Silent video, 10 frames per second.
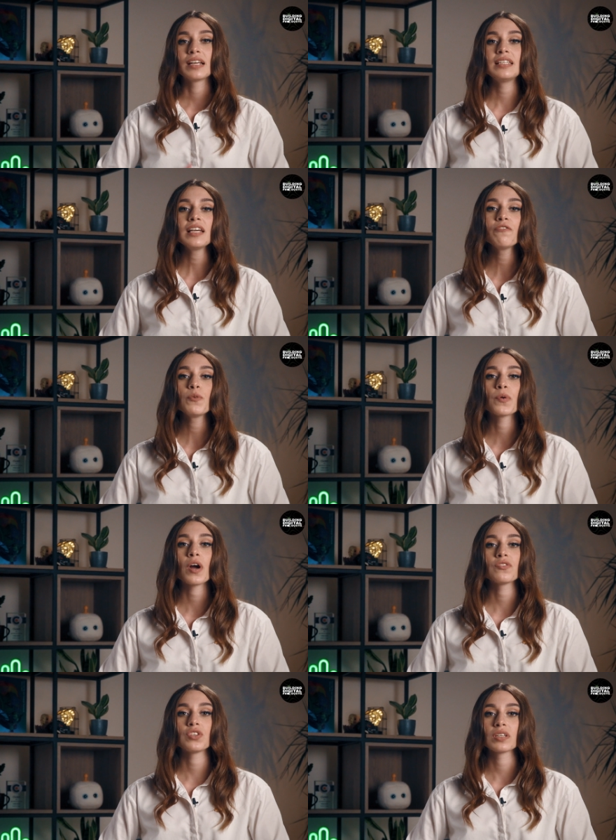Ideal for
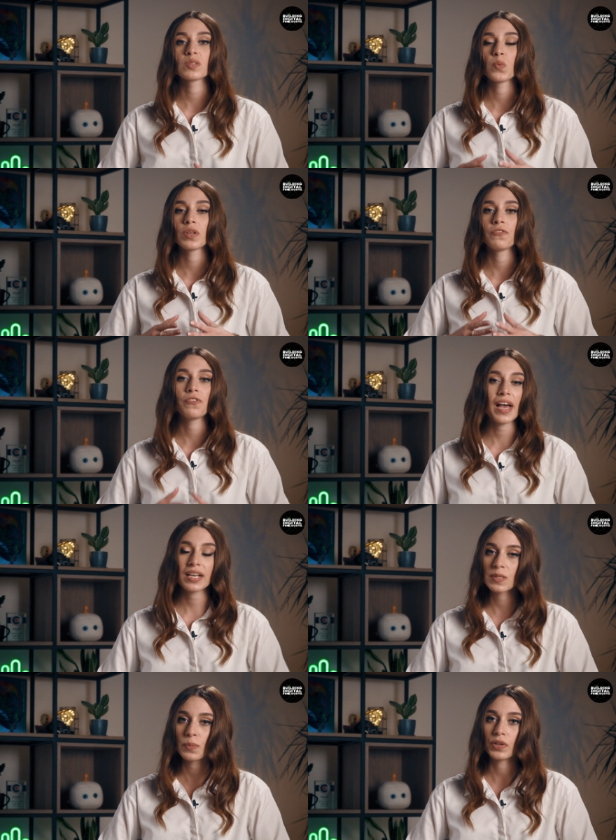projects with
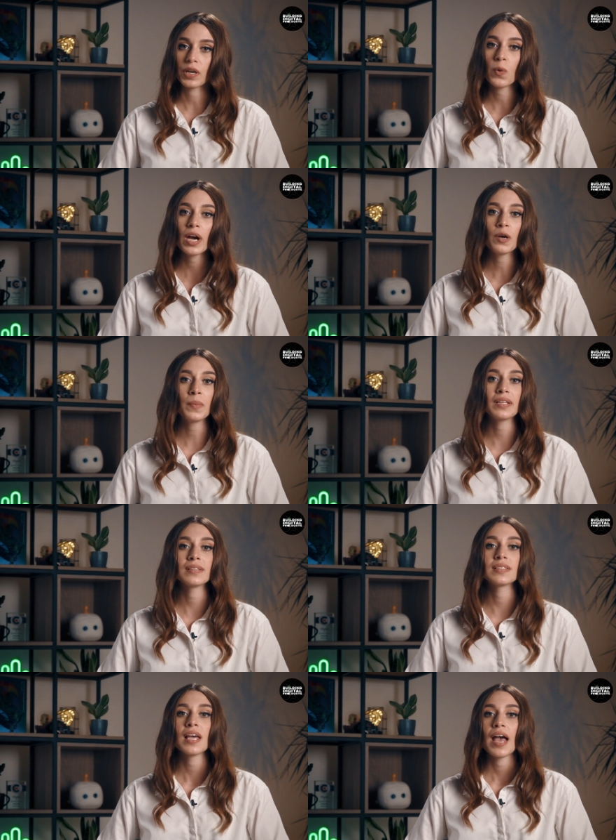flexible
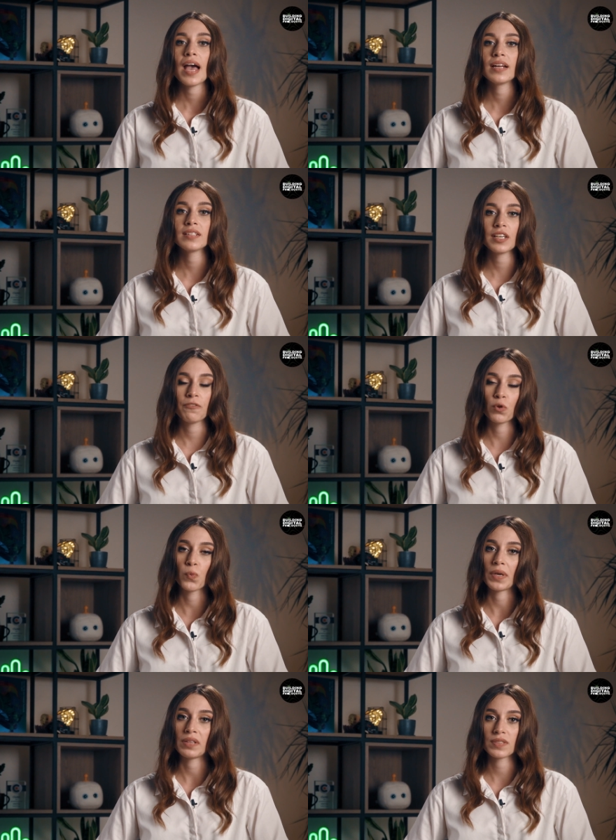requirements and evolving